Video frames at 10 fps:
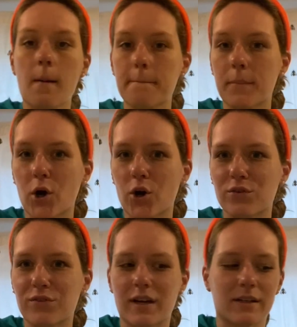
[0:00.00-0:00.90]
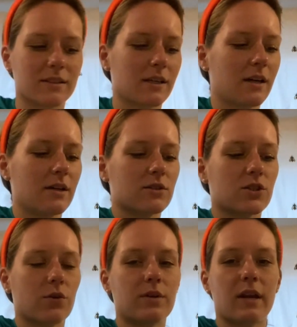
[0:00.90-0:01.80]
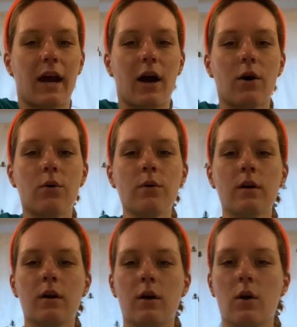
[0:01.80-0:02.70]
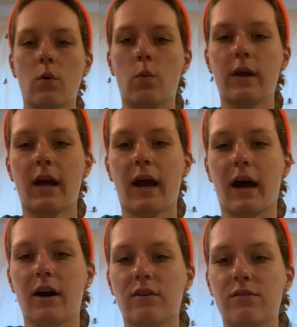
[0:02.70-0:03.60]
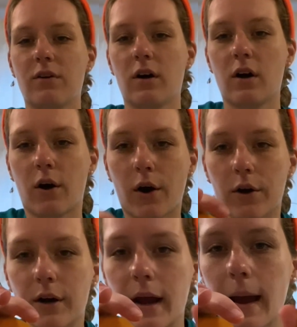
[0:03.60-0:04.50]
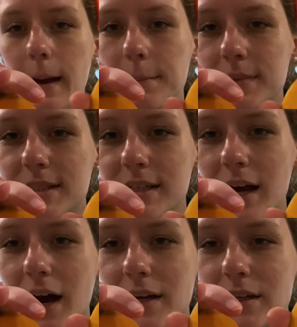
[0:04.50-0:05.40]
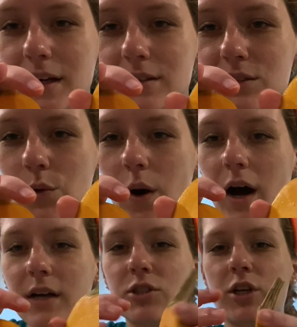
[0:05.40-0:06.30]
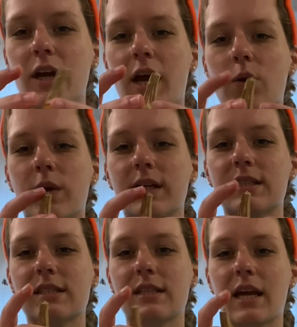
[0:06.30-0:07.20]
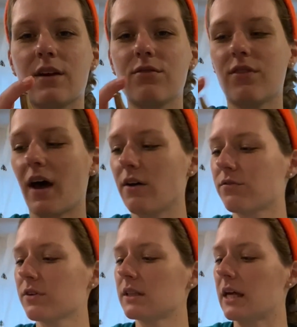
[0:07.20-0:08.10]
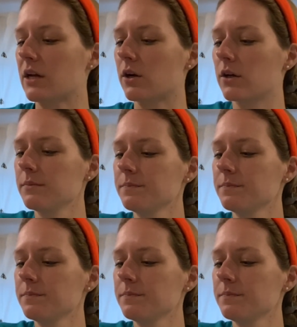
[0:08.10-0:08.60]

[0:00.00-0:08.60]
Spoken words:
Perfect. So now we have our empty honey nut squash, and we can save that for later.